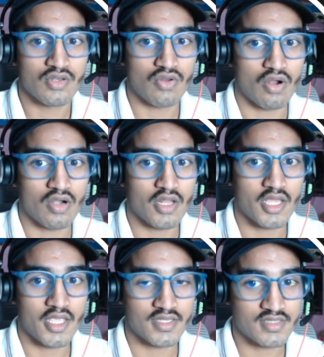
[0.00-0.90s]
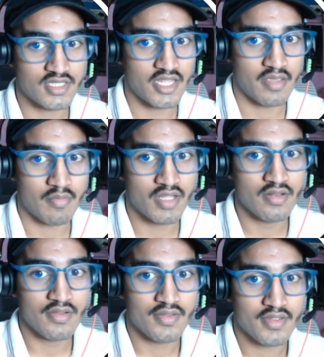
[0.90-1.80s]
dot
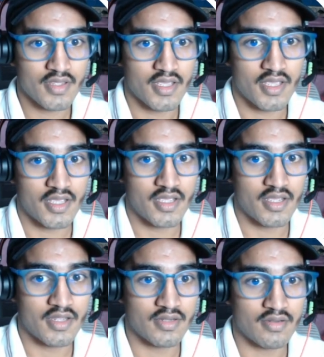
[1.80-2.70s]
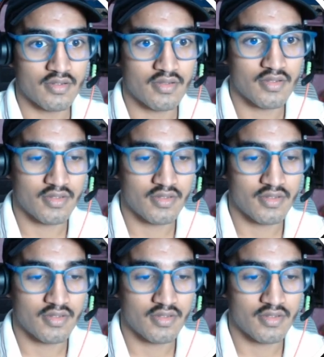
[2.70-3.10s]
html, and